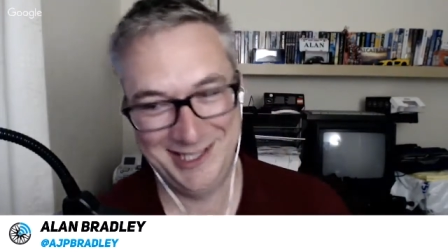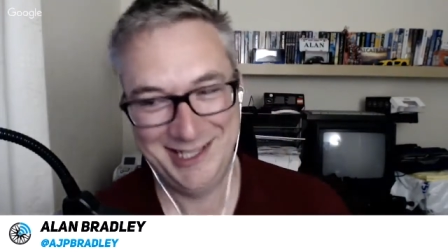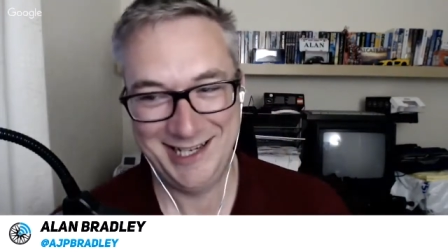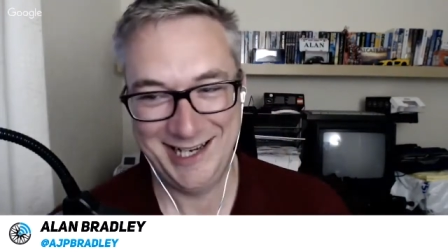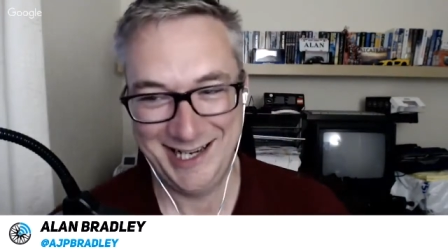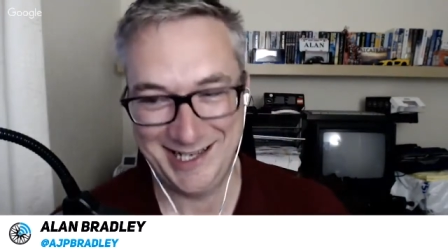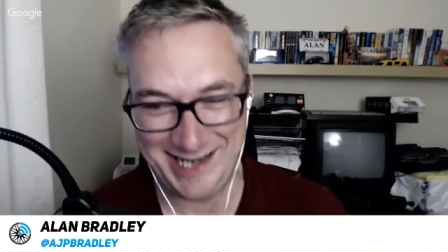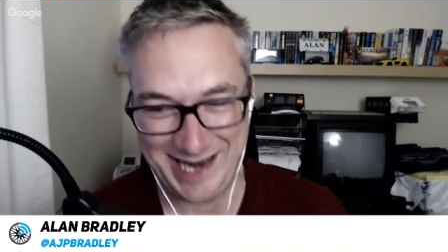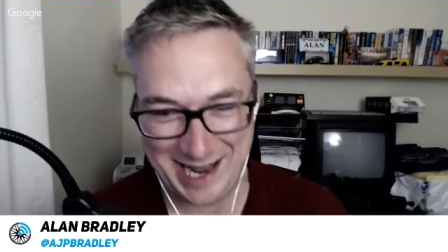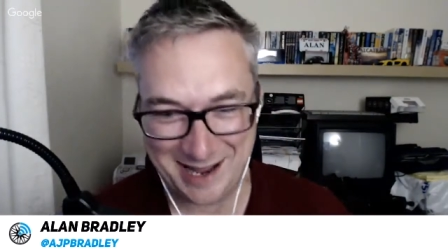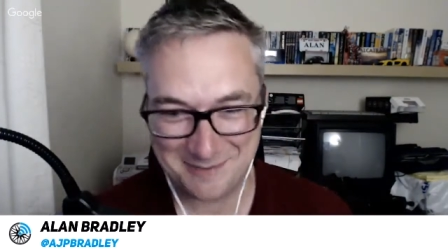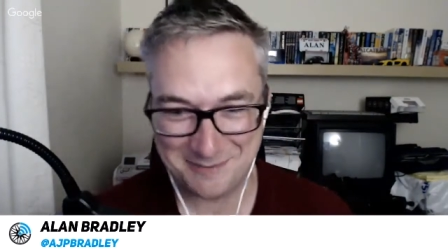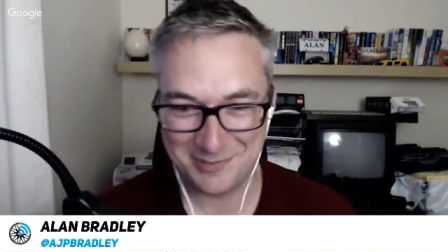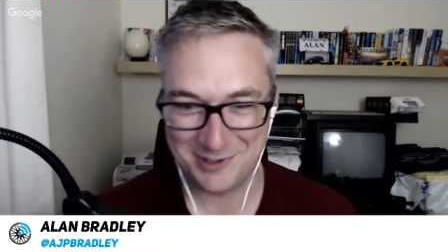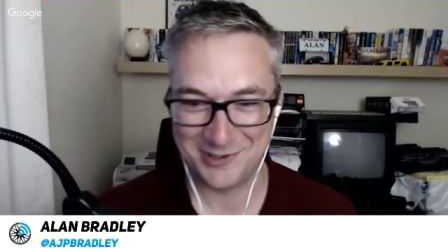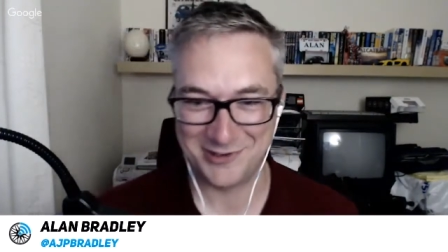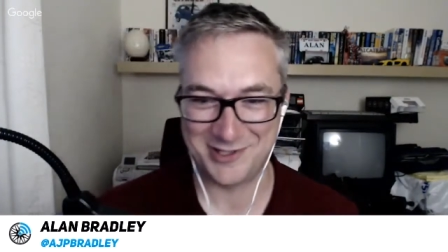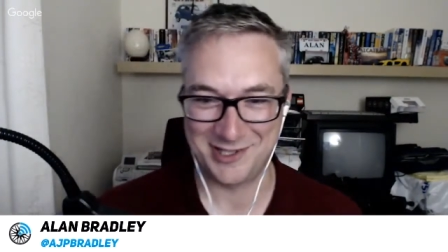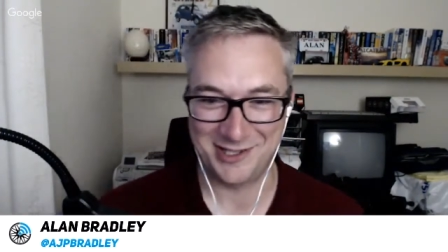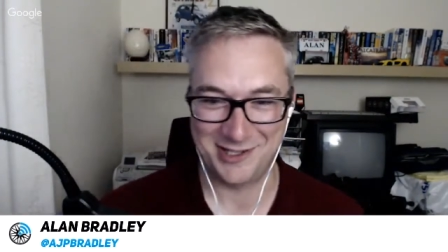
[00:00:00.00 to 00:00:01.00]
It
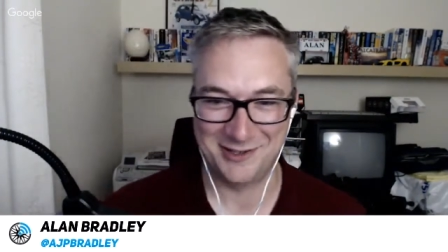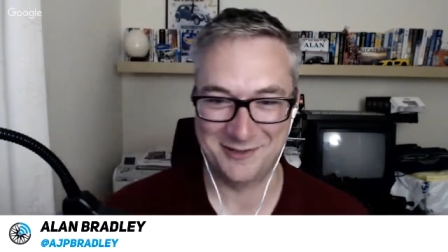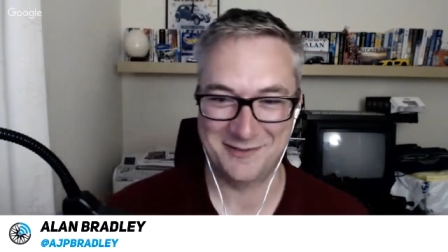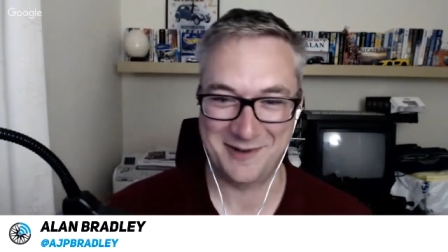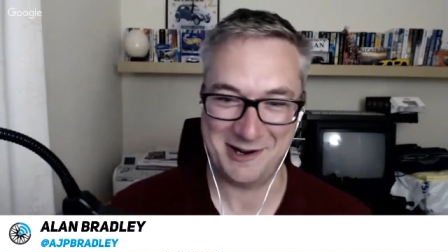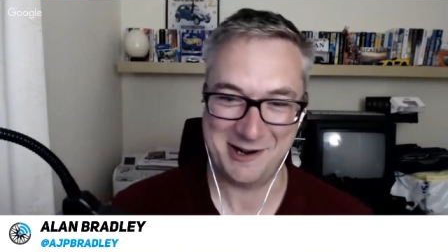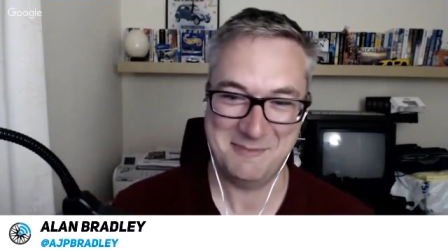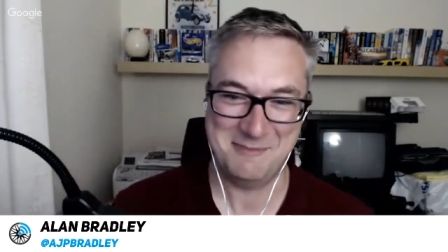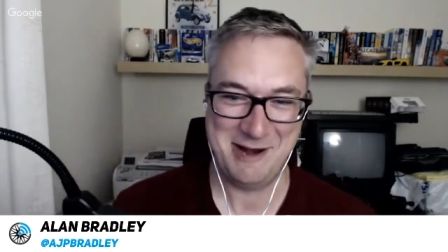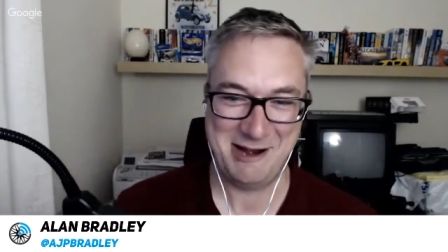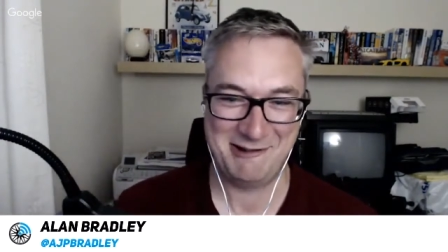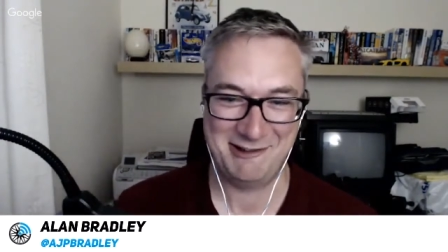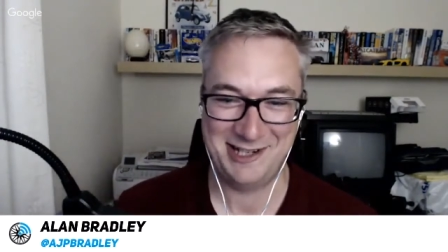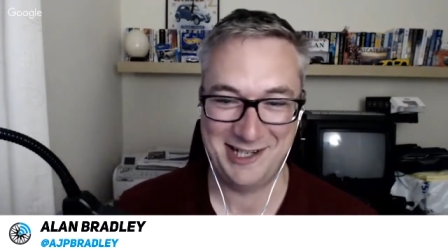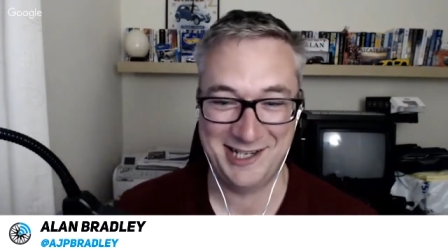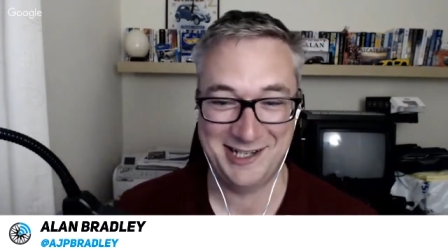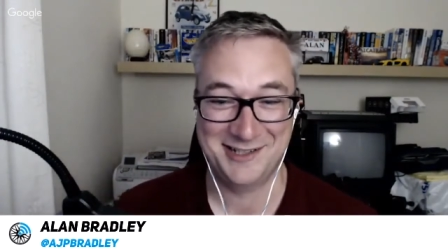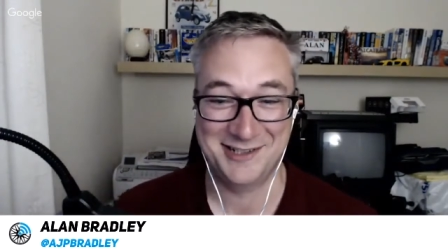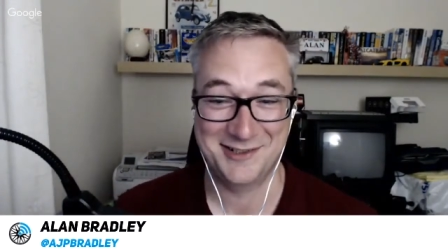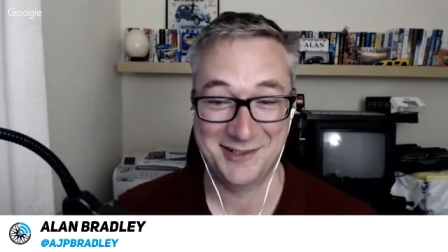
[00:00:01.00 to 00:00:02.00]
ambles along very merrily
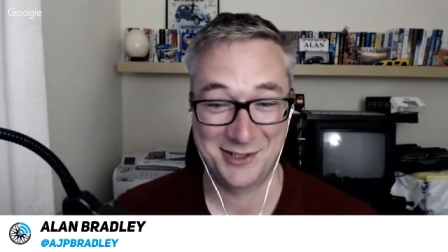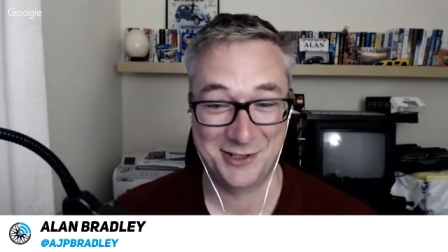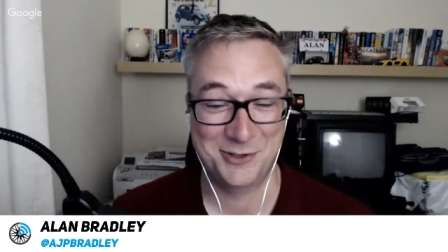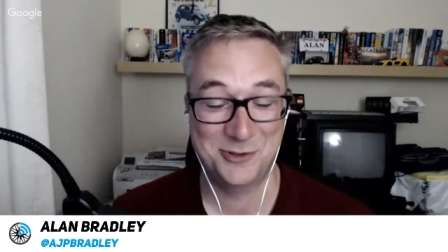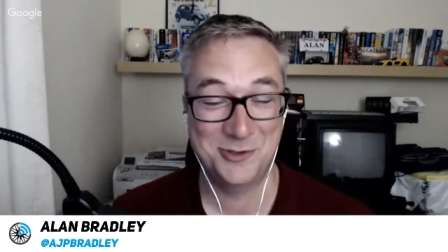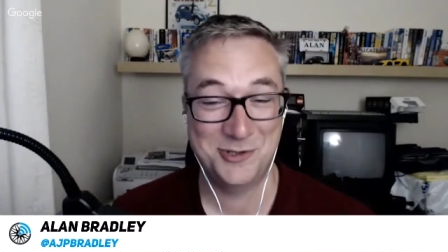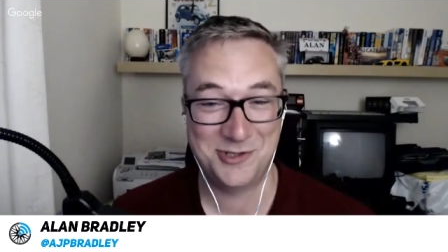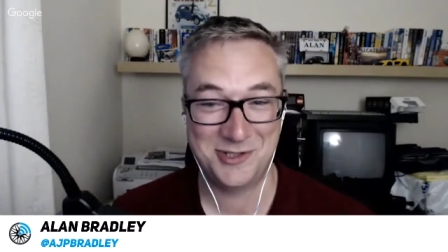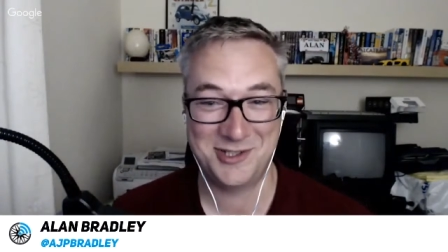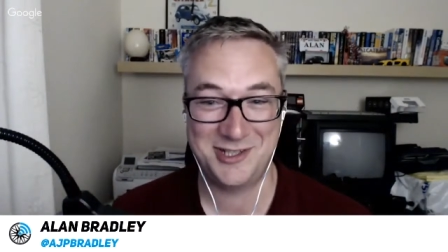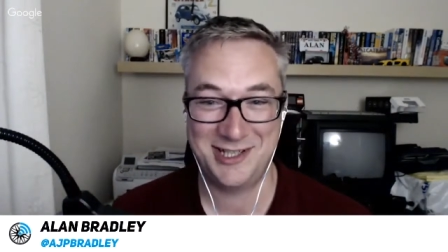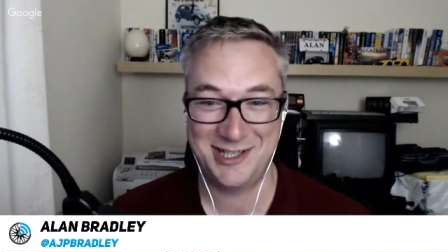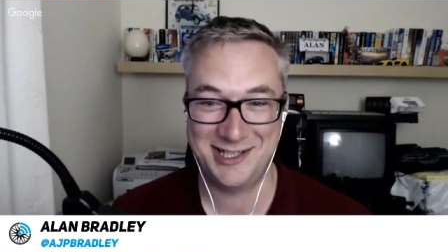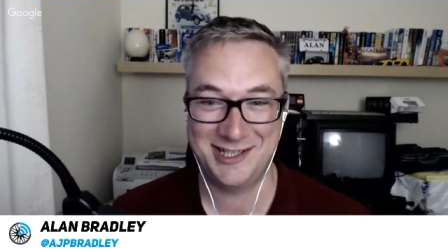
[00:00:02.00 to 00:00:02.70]
and does a good steer